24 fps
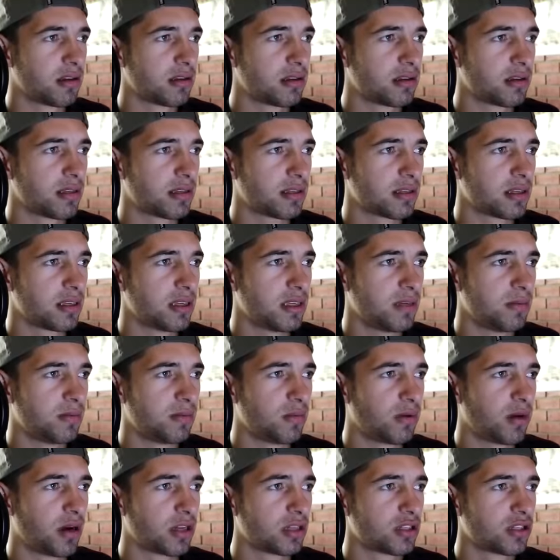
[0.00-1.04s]
Just keep
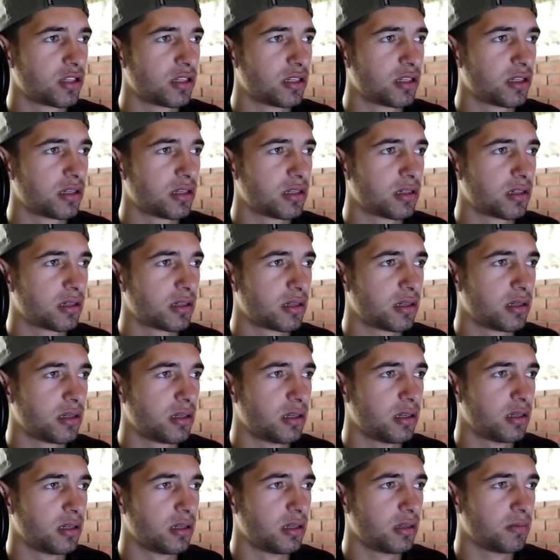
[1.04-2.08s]
watching,
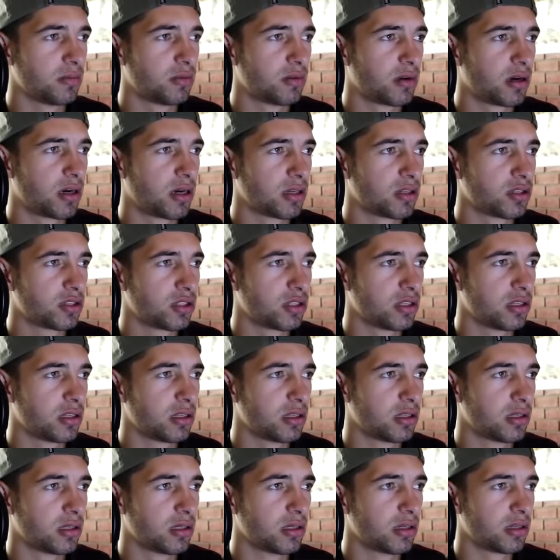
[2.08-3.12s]
keep
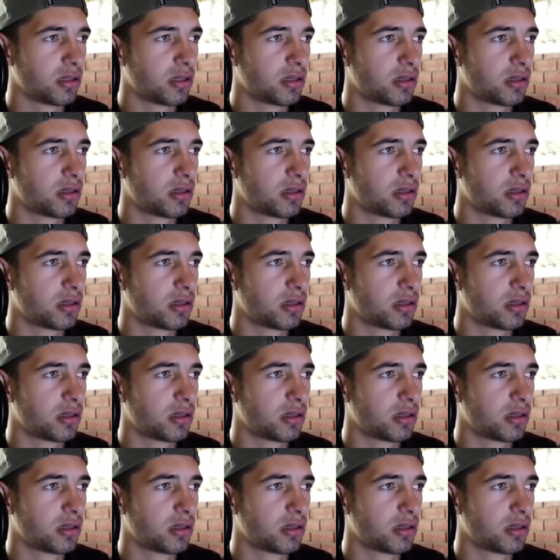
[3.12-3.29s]
watching.